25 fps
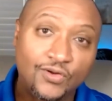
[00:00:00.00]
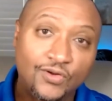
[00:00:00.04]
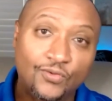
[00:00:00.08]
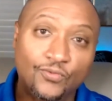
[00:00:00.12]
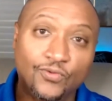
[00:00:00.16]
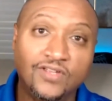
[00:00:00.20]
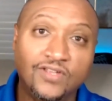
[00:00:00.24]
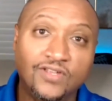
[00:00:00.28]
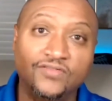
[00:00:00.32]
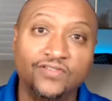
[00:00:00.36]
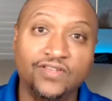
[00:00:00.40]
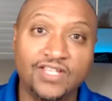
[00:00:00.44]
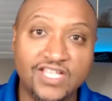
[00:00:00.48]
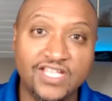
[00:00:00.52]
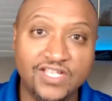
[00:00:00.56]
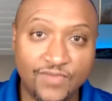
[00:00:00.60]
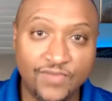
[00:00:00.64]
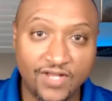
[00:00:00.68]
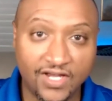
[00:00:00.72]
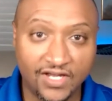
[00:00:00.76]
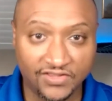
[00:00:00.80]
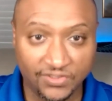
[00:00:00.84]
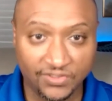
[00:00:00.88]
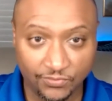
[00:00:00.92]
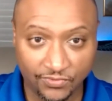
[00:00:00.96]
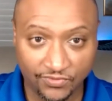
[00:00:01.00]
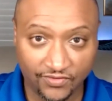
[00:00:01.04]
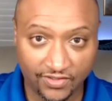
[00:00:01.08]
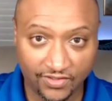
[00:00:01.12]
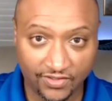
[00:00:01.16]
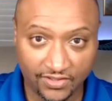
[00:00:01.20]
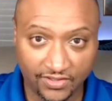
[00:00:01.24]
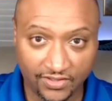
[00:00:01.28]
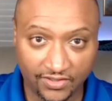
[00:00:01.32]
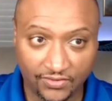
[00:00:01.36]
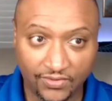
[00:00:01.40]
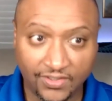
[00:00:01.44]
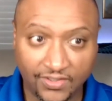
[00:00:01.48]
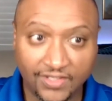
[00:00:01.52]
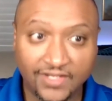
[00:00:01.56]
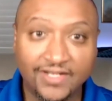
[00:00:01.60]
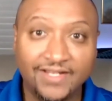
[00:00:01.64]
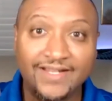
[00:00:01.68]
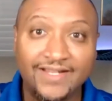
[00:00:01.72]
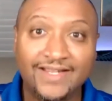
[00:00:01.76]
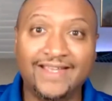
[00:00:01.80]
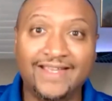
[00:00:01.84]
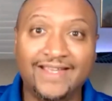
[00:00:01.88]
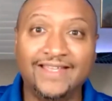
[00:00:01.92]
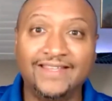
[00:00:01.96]
We've emailed them a video.
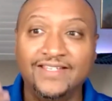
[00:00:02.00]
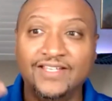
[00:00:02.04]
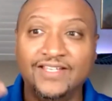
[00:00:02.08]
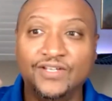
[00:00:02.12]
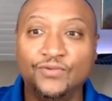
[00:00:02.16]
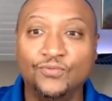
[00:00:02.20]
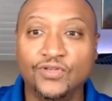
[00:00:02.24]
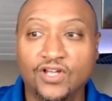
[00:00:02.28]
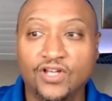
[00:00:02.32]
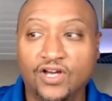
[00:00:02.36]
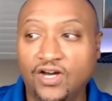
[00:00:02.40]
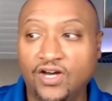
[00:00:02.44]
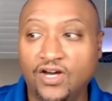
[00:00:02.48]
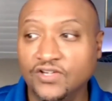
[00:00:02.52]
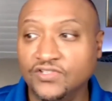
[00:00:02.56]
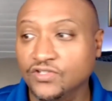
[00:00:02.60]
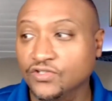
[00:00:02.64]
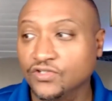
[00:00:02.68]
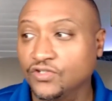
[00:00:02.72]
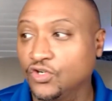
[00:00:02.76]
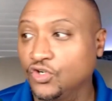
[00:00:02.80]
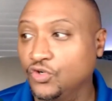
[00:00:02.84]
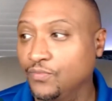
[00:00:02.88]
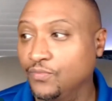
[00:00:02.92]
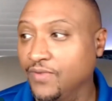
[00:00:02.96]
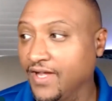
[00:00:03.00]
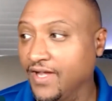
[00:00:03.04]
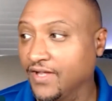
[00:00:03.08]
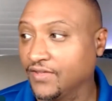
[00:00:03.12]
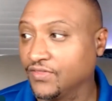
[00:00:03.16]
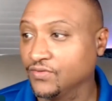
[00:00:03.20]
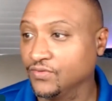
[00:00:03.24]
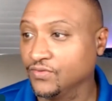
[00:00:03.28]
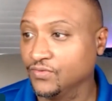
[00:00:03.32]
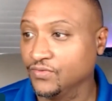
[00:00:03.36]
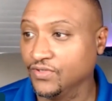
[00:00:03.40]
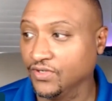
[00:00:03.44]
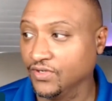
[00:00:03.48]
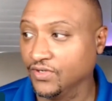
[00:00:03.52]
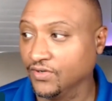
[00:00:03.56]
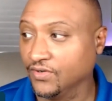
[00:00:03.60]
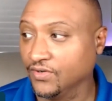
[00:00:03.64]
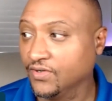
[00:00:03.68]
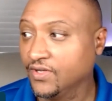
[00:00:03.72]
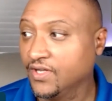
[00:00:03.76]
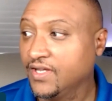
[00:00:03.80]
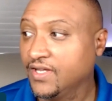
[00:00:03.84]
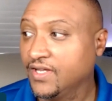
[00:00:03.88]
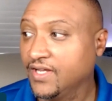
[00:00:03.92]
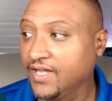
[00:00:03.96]
And then we also go back through
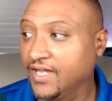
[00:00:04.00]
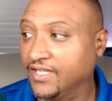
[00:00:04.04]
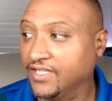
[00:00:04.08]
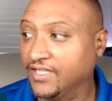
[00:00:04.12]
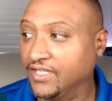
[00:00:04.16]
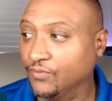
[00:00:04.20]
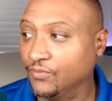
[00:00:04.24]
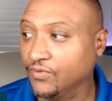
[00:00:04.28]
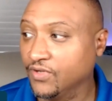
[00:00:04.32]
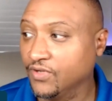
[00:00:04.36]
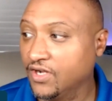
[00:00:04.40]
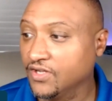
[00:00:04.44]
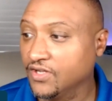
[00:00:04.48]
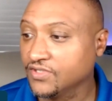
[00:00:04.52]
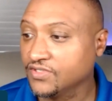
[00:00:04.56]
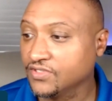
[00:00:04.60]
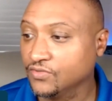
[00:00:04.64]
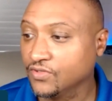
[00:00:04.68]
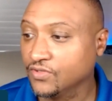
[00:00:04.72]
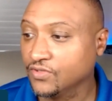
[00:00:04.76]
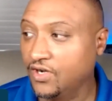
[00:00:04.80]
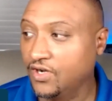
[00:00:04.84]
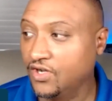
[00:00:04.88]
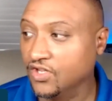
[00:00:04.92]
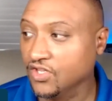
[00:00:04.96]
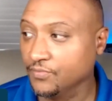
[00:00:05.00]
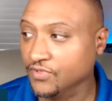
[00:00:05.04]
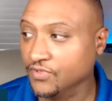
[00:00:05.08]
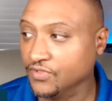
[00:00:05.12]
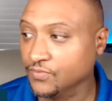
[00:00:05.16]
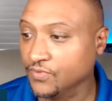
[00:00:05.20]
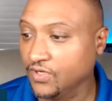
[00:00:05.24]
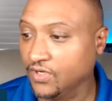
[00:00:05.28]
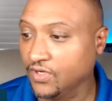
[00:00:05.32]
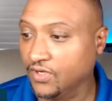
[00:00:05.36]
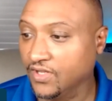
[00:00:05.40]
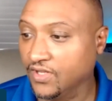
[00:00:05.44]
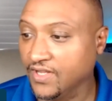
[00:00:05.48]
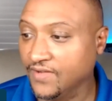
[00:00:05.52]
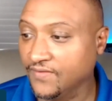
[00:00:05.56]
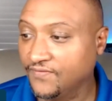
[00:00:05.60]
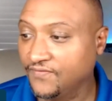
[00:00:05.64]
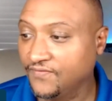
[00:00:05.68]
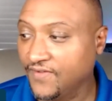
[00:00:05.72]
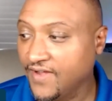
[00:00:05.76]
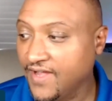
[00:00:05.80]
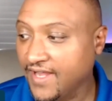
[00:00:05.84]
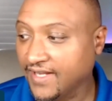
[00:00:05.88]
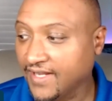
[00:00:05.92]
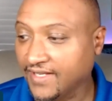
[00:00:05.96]
here, and then we also call them as well. In
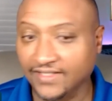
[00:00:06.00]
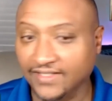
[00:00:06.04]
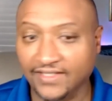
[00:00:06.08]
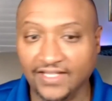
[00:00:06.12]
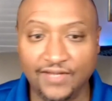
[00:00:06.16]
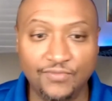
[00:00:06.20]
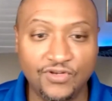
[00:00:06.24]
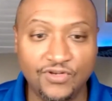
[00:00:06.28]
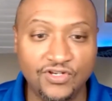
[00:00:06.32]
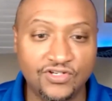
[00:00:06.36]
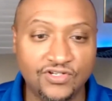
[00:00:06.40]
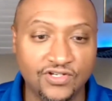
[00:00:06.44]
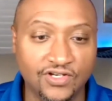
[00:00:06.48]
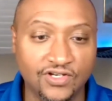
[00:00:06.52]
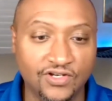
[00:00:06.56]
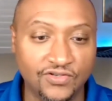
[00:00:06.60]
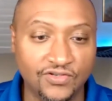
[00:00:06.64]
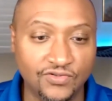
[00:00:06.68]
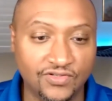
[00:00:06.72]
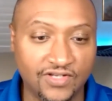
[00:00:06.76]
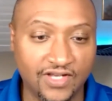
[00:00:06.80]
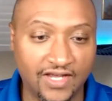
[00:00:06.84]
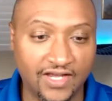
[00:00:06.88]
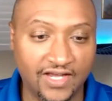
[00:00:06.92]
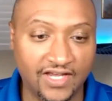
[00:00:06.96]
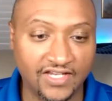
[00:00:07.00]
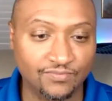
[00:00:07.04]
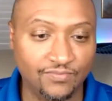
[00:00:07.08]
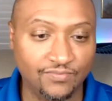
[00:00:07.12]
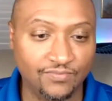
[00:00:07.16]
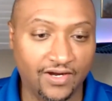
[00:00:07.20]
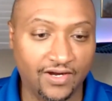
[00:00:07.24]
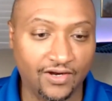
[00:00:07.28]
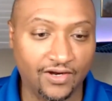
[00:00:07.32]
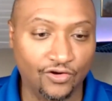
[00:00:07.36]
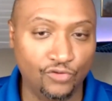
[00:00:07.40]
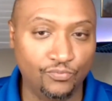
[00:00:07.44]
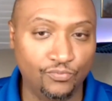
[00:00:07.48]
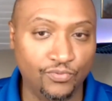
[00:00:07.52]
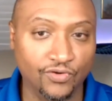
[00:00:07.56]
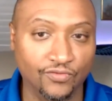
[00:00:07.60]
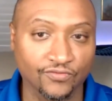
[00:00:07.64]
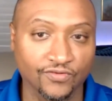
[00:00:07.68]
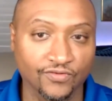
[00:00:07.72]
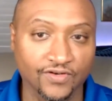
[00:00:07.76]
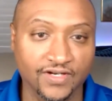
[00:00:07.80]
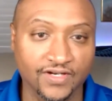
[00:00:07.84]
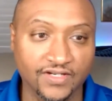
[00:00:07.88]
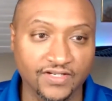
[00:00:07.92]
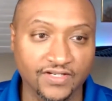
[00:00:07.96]
fact, let me show you guys my
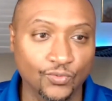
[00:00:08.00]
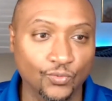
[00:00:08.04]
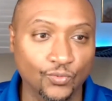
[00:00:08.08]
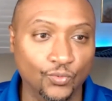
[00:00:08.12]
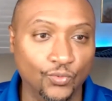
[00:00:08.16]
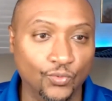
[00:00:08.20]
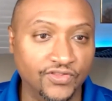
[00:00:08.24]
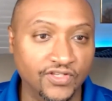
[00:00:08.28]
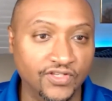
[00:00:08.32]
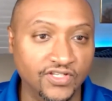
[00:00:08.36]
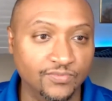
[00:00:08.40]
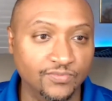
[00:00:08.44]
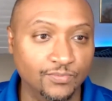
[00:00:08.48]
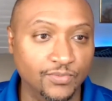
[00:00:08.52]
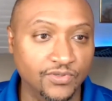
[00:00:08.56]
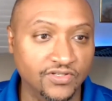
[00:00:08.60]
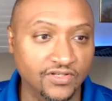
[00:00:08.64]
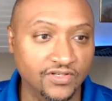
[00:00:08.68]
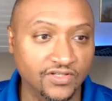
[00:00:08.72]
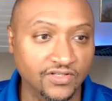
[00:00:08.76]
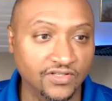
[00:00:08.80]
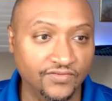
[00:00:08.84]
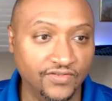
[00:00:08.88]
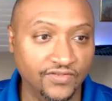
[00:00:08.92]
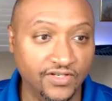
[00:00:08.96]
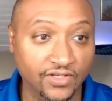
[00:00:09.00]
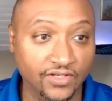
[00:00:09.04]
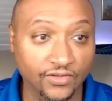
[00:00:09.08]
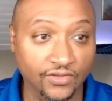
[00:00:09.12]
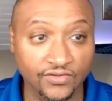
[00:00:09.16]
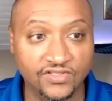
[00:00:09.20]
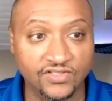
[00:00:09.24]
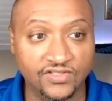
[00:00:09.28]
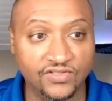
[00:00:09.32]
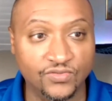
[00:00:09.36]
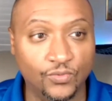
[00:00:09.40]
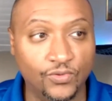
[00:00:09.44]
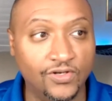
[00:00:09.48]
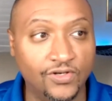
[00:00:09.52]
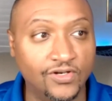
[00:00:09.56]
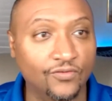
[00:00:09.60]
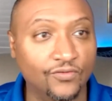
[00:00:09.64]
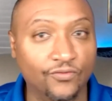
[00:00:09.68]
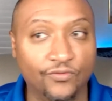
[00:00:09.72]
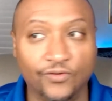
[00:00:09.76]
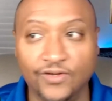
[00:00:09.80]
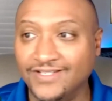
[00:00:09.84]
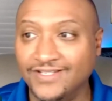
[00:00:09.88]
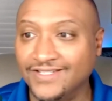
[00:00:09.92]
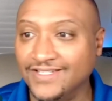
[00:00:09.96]
open rate with this particular video. This is one of
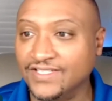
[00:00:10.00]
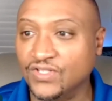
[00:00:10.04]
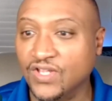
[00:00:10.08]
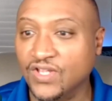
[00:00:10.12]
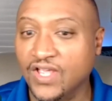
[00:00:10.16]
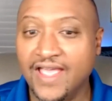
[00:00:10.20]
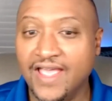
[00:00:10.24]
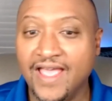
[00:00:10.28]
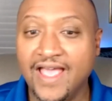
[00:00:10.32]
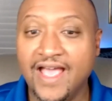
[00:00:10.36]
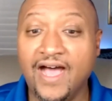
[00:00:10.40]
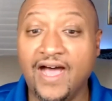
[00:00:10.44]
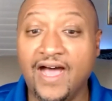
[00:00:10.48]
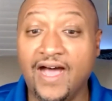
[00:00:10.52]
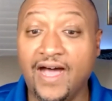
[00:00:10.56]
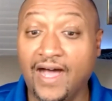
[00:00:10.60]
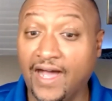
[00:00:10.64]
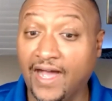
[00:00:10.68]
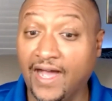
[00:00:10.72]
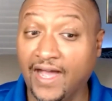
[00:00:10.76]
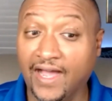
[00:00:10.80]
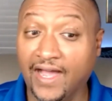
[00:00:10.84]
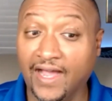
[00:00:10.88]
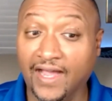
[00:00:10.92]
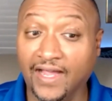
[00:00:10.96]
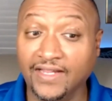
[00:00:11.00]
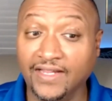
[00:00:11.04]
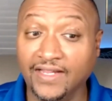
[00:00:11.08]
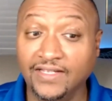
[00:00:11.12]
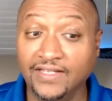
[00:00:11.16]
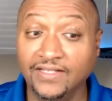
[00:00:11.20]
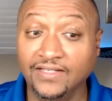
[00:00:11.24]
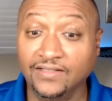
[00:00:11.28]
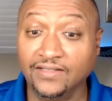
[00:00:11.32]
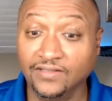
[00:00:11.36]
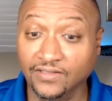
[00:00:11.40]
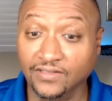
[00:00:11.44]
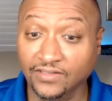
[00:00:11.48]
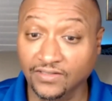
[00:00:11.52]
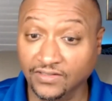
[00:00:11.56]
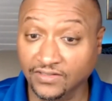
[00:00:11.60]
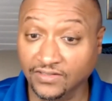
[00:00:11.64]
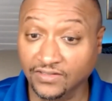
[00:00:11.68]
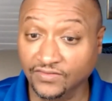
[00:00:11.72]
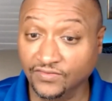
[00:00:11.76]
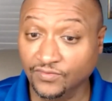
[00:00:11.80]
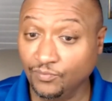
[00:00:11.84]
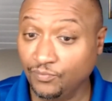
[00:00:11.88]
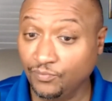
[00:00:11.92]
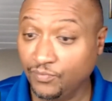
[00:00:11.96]
the reasons I love